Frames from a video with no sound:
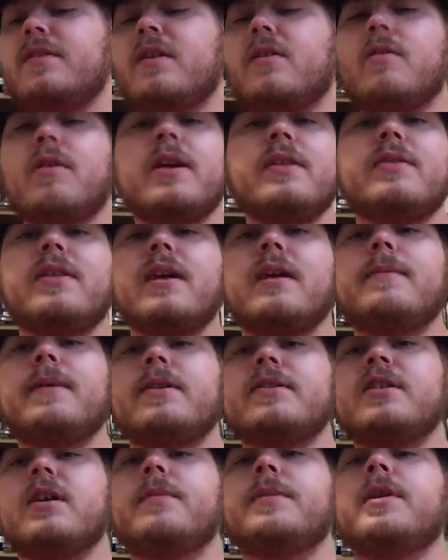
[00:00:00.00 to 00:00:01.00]
The great thing
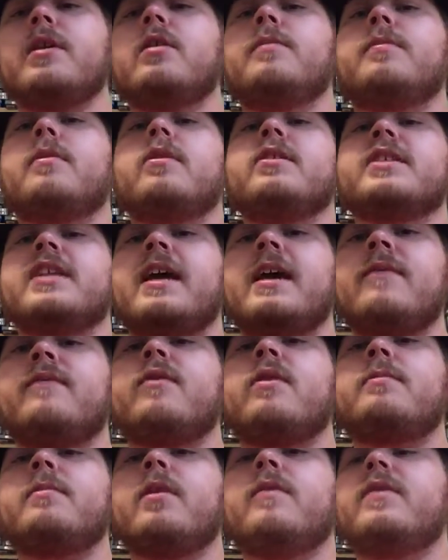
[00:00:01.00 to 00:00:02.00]
about Tobe Hooper is
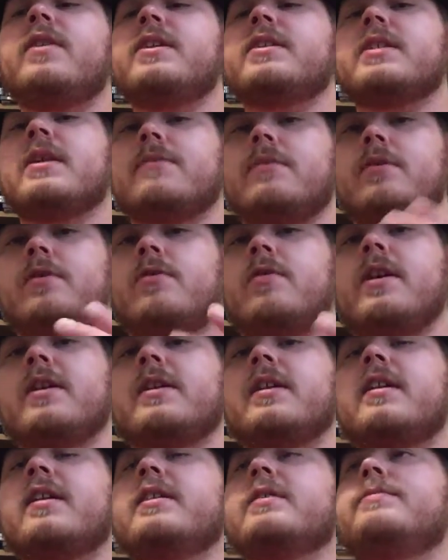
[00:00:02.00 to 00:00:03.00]
every movie he's ever
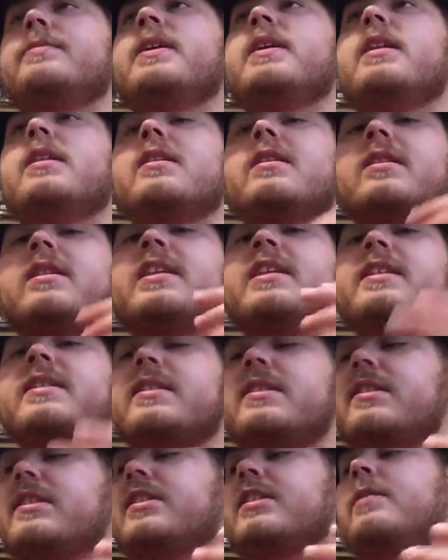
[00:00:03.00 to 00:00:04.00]
directed has been at
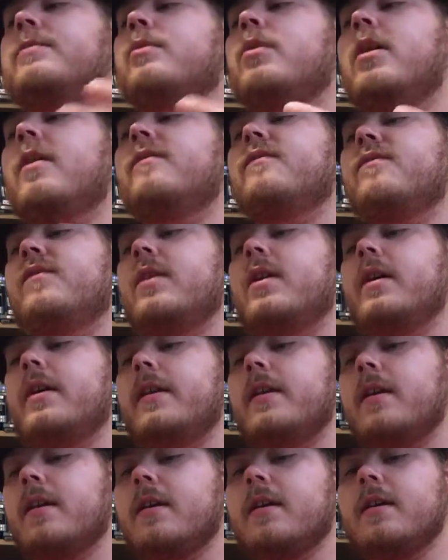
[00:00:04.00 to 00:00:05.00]
least somewhat
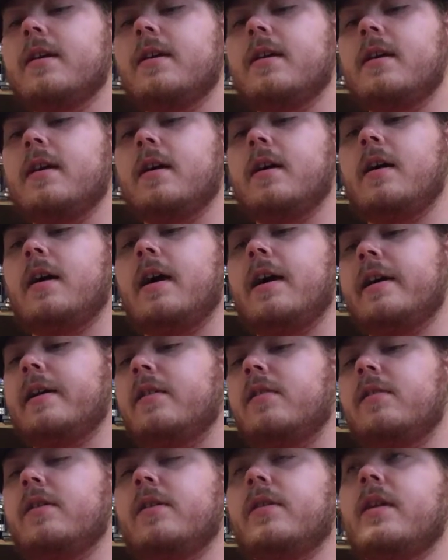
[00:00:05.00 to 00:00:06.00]
fun. I
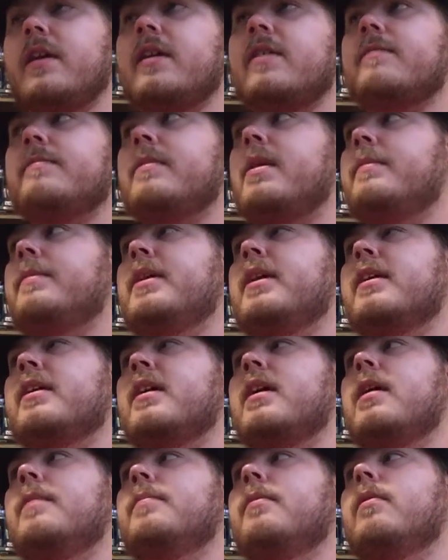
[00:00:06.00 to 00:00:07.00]
can only think of maybe a
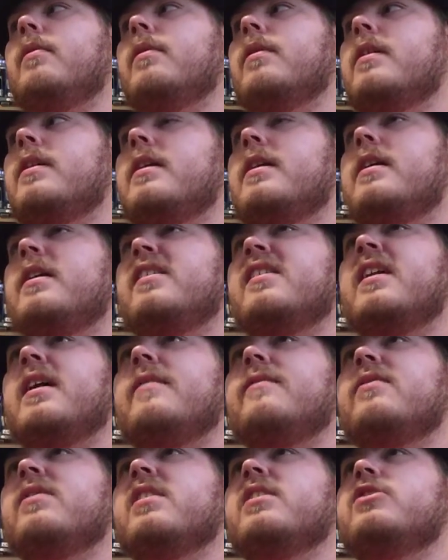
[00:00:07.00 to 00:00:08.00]
couple that
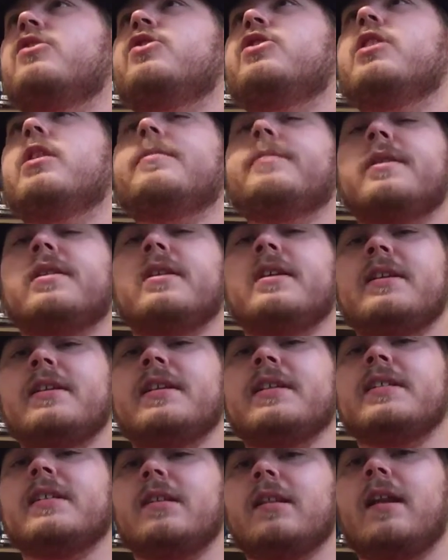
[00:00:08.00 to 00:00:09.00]
I've legitimately
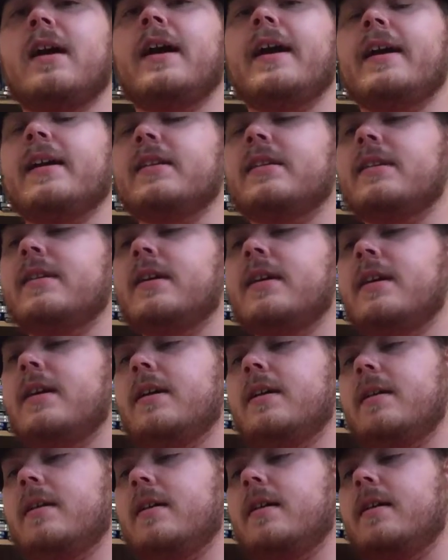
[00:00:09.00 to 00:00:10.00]
disliked
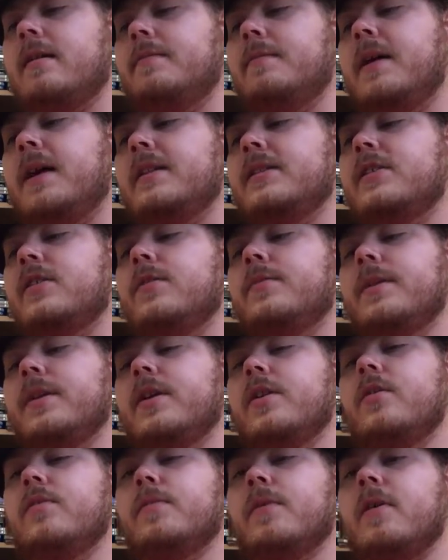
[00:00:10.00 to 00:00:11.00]
by
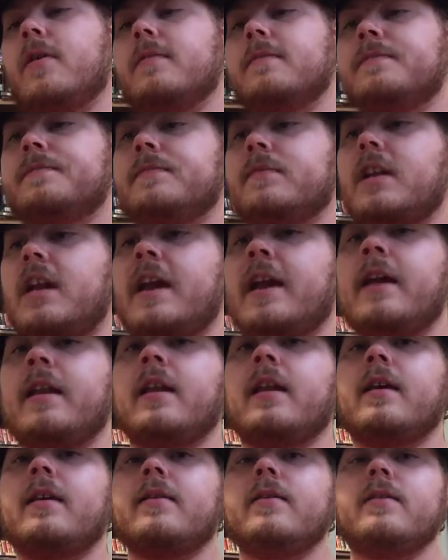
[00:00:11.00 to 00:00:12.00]
Tobe Hooper.
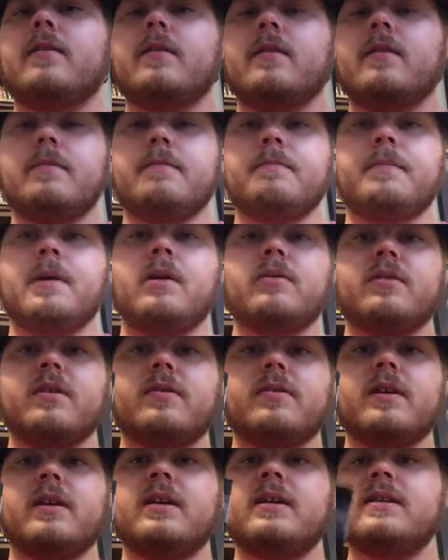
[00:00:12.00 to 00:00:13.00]
And both
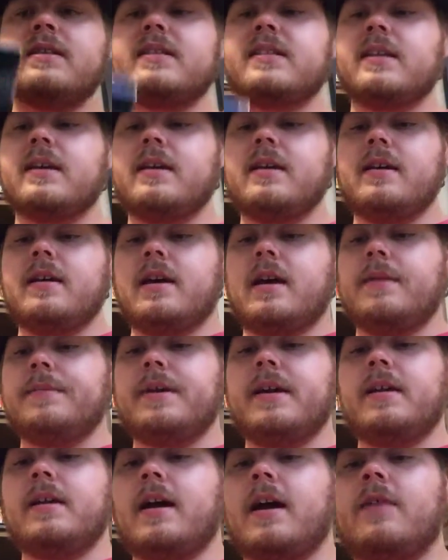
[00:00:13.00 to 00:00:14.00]
of these, I
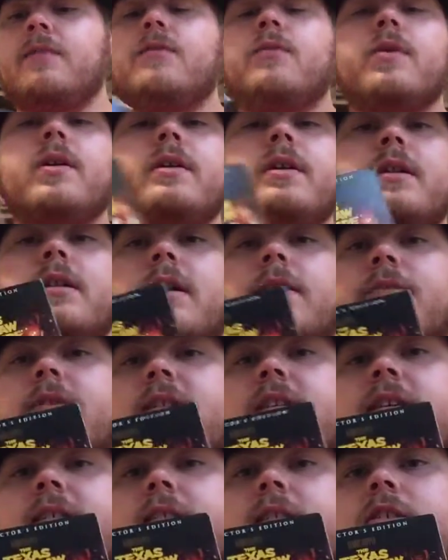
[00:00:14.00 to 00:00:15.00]
mean, I really love The
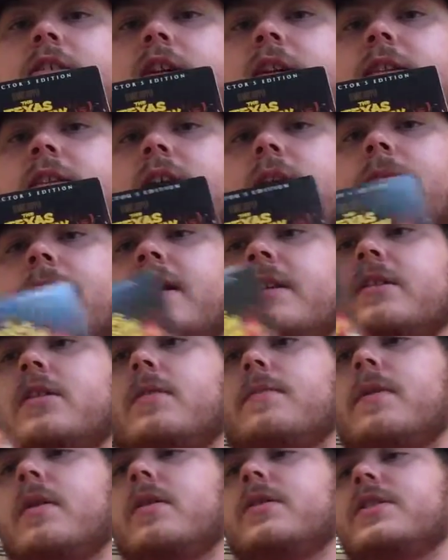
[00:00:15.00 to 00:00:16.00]
Texas Chainsaw
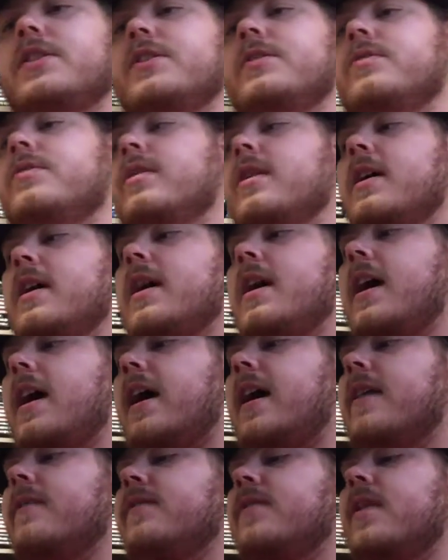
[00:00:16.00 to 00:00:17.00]
Massacre Part 2.
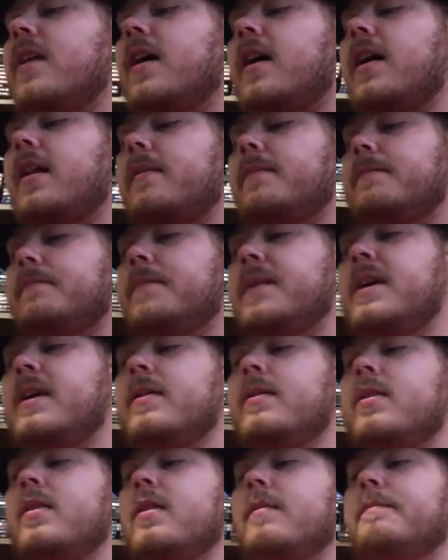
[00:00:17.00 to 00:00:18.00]
I've not
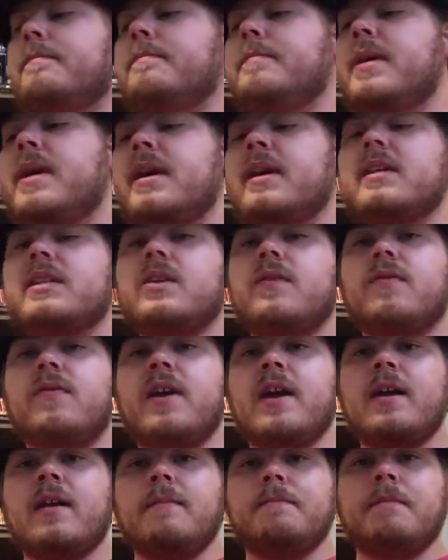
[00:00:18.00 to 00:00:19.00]
been the biggest
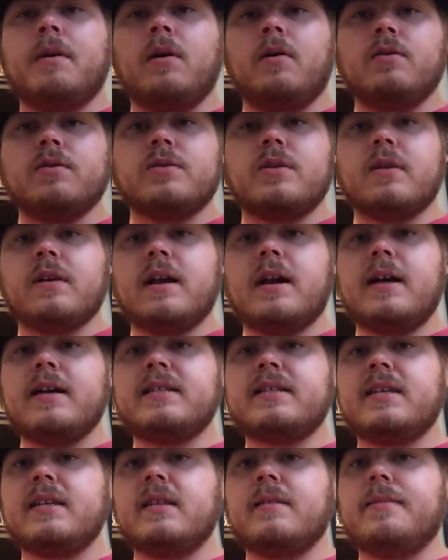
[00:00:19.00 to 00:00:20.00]
fan of
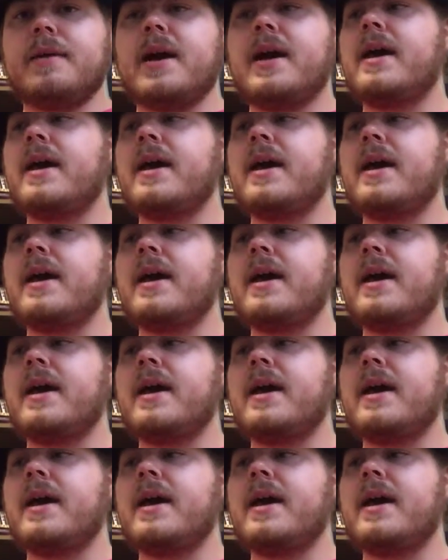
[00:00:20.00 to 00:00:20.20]
Poltergeist in the